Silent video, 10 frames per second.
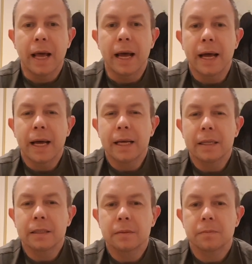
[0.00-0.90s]

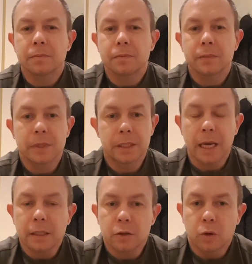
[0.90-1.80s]
And
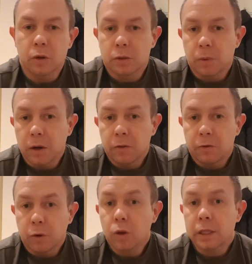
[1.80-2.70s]
that's caused by
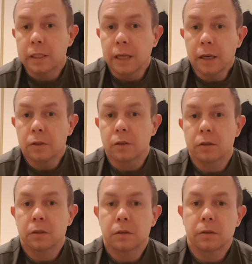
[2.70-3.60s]
faulty
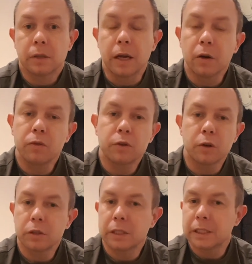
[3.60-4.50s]
injectors. And of
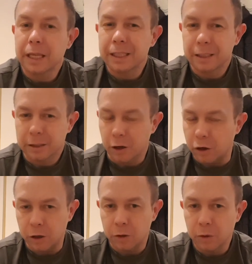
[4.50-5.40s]
course these engines are
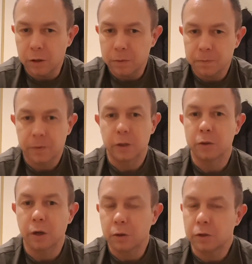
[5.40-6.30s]
old. You
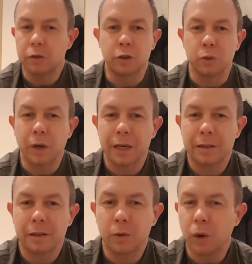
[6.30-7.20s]
don't do
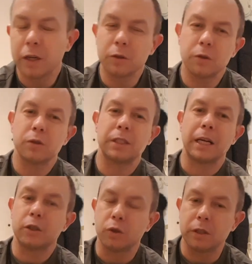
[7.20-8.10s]
anything. Why don't you
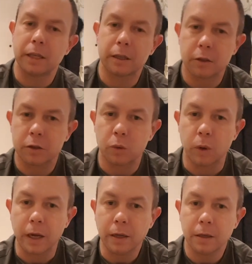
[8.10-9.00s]
send your injectors
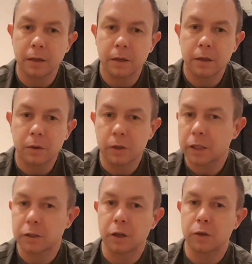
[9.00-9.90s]
away? Or
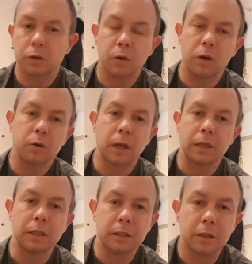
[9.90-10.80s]
just go to a local
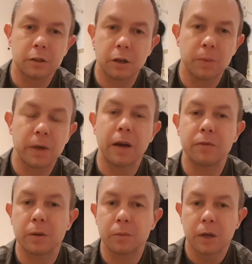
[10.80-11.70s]
diesel shop and have
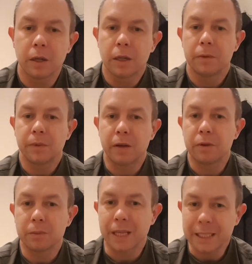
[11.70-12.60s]
them
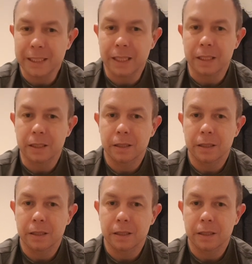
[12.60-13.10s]
tested?